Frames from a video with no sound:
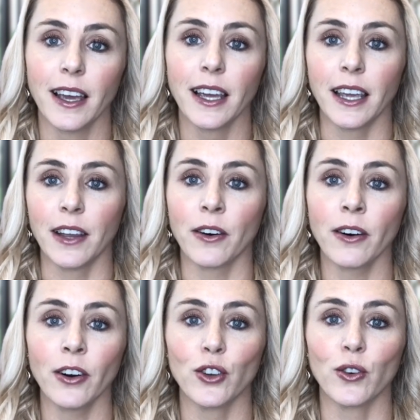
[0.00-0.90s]
Here,
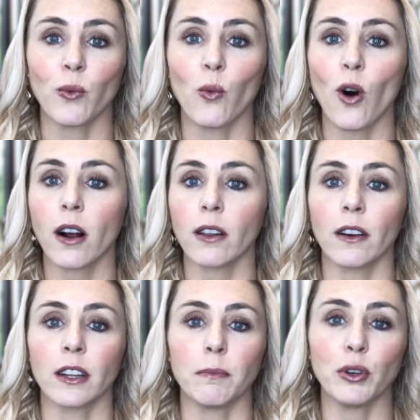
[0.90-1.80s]
you can walk
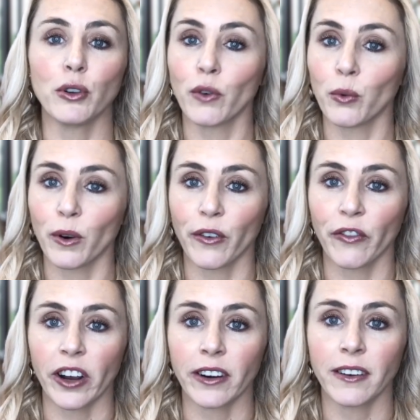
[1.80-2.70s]
along the beautiful
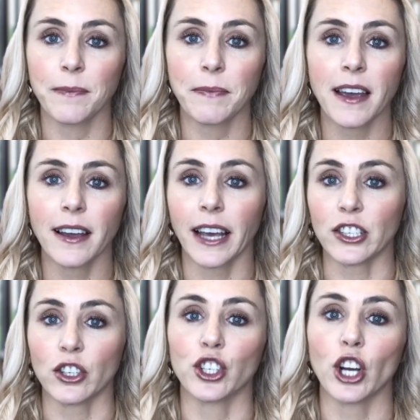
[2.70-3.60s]
riverfront,
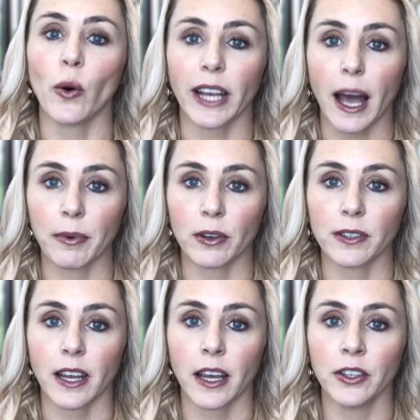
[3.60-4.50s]
catch a show at Capital
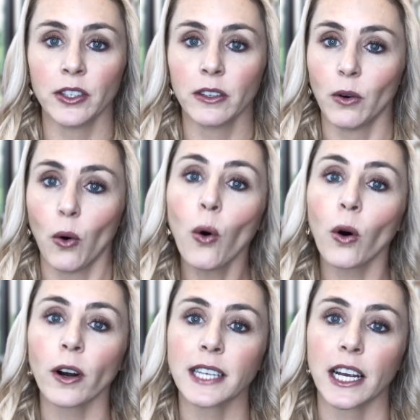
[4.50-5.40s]
Stage,
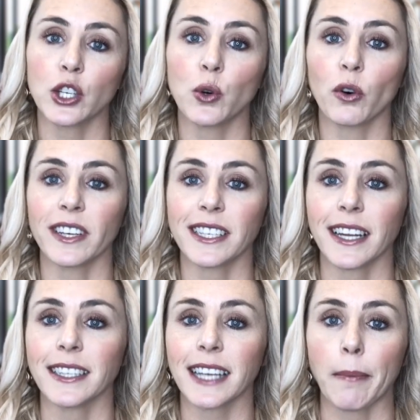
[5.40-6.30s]
or take a tour of the
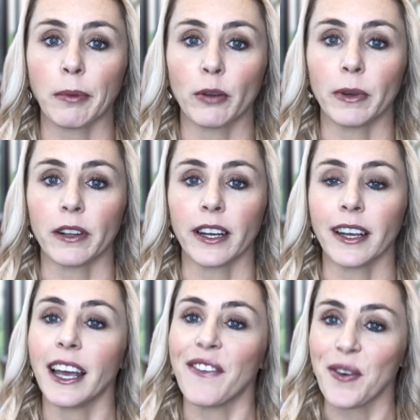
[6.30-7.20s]
state's Capitol
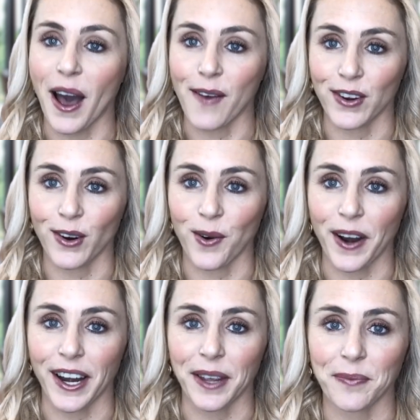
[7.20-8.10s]
building if you haven't
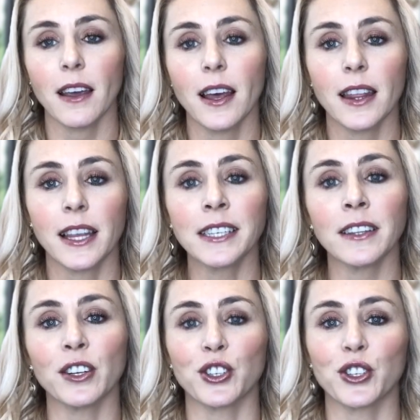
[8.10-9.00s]
already. This
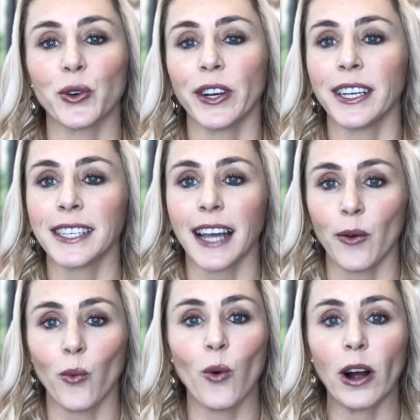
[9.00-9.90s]
luxurious
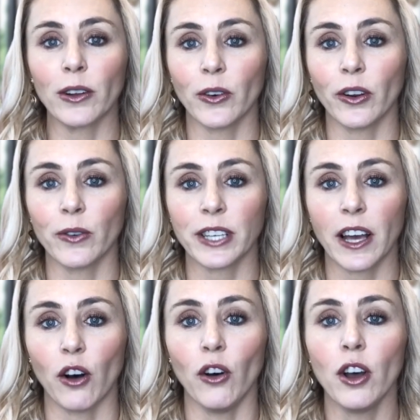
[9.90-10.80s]
and well-known
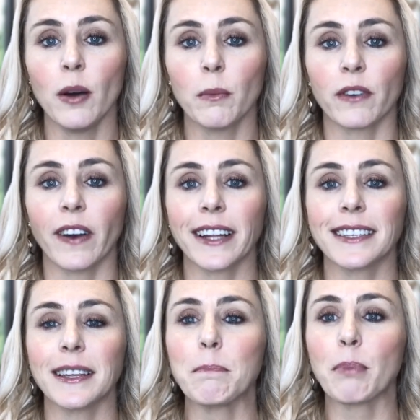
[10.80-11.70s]
hotel
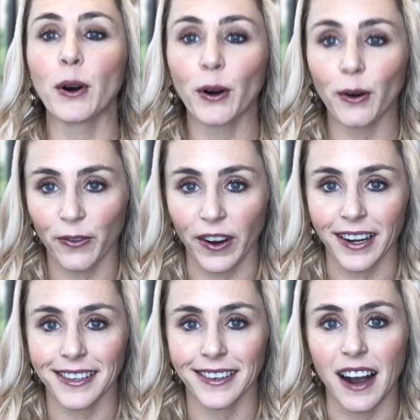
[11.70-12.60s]
provides the
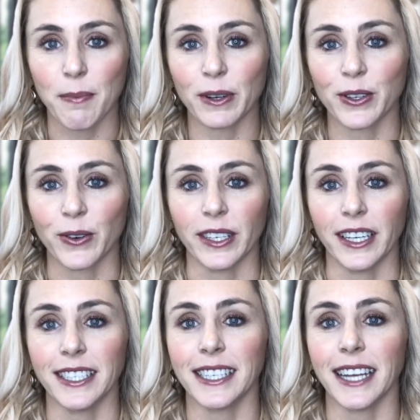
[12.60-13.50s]
perfect
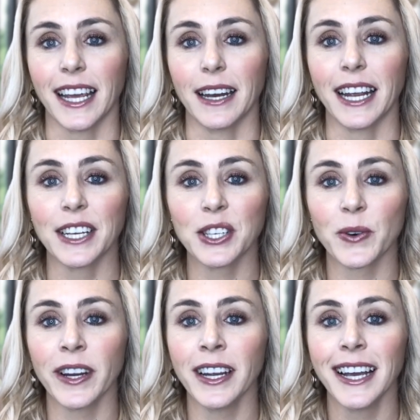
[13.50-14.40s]
opportunity to take in
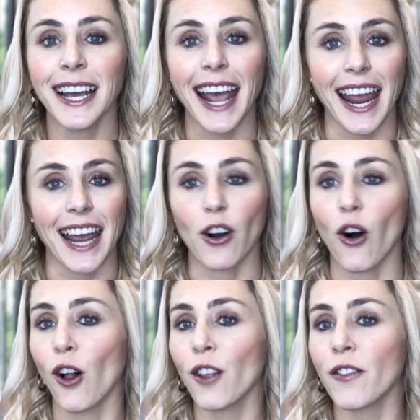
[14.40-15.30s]
history and
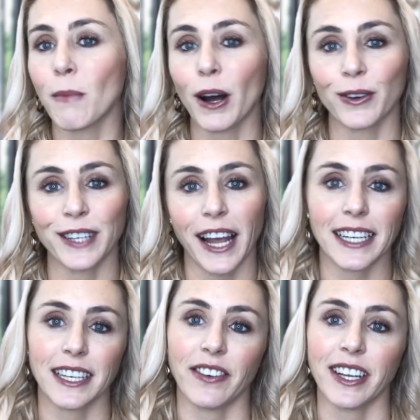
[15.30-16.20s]
all of the modern day
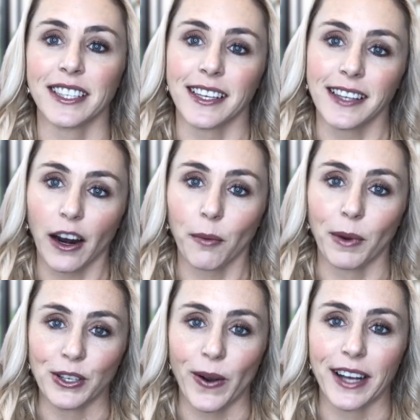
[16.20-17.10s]
activities that
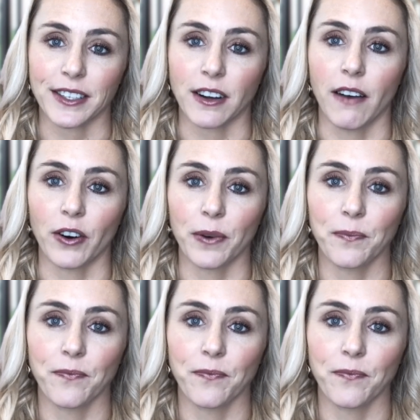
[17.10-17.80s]
Sacramento has to offer.